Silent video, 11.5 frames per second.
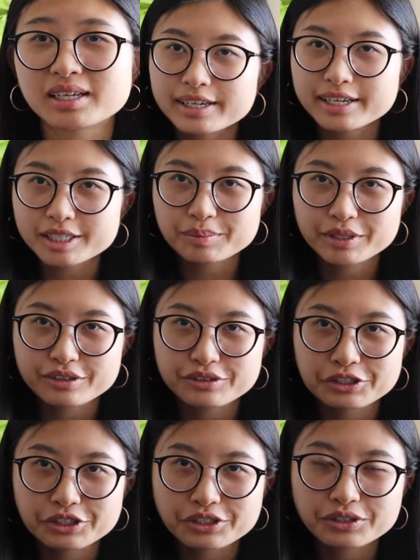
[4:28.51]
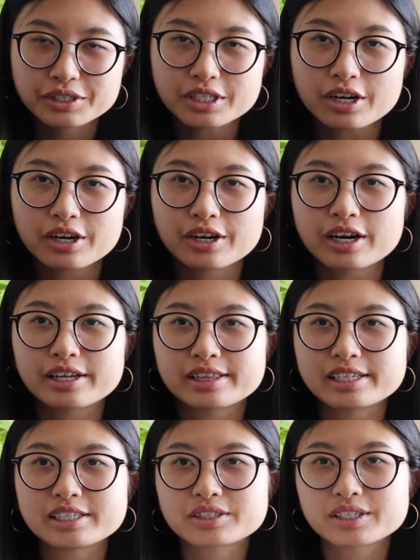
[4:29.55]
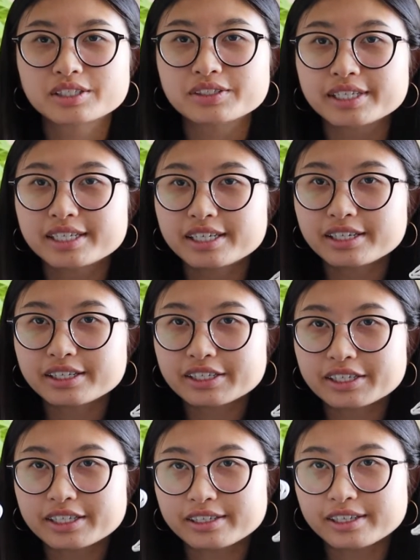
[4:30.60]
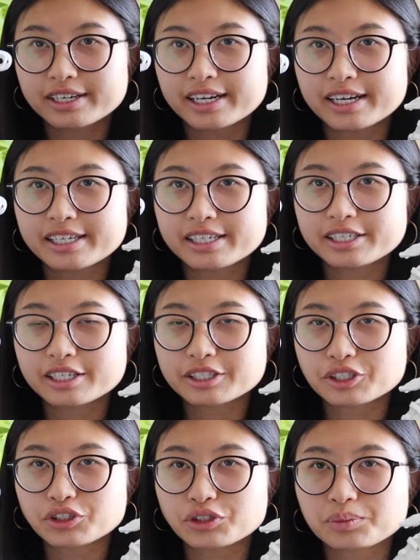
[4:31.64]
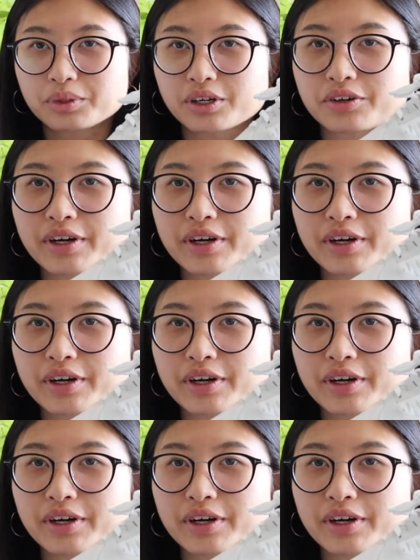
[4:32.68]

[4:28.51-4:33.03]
The next pair of shoes are these ones right here. They're the Nike Zoom